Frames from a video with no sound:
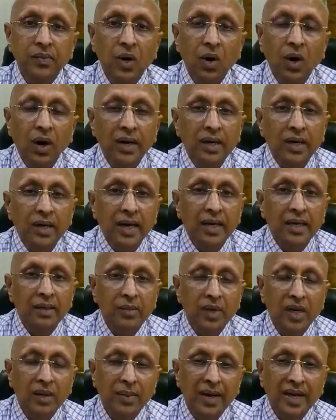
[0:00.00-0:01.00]
or
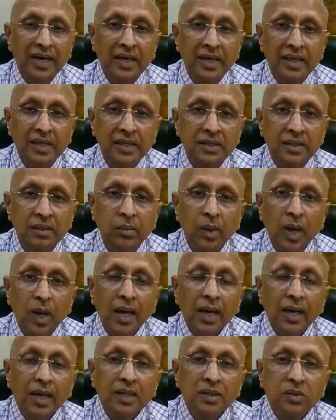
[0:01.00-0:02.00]
animal magnetism
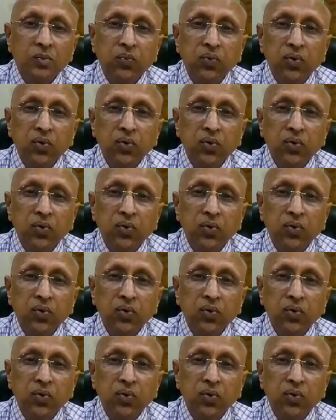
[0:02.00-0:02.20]
is